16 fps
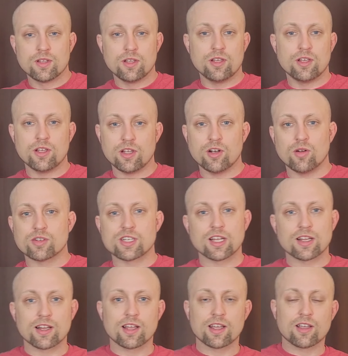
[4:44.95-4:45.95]
you know, it's
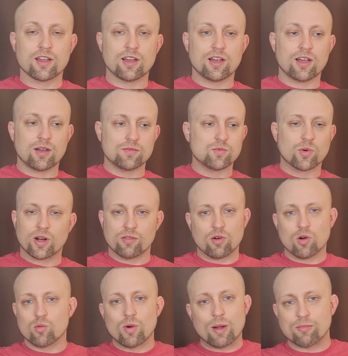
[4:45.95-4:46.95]
not like uh,
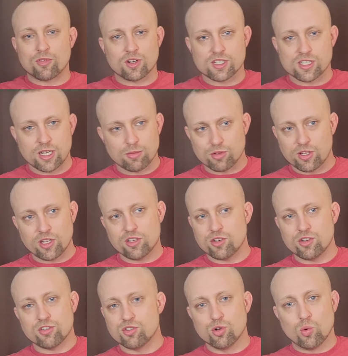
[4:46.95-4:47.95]
whatever, a rep, for example.
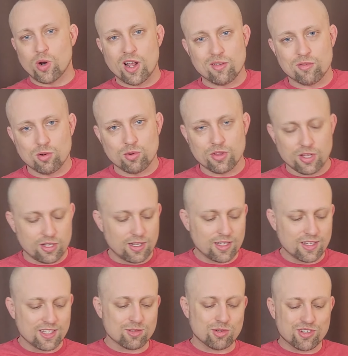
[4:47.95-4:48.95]
You just do whatever with it.
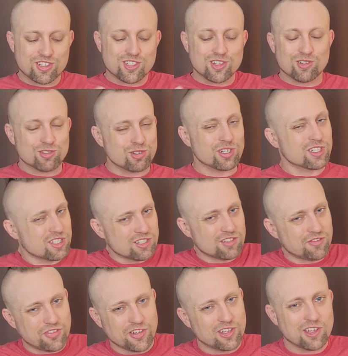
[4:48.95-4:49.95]
Like this one, certain tricks
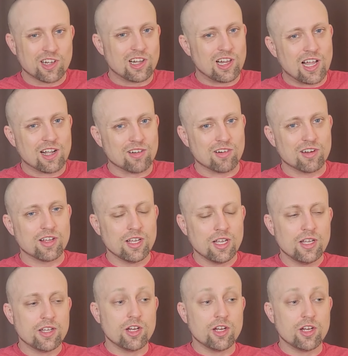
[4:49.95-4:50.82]
feel a little awkward.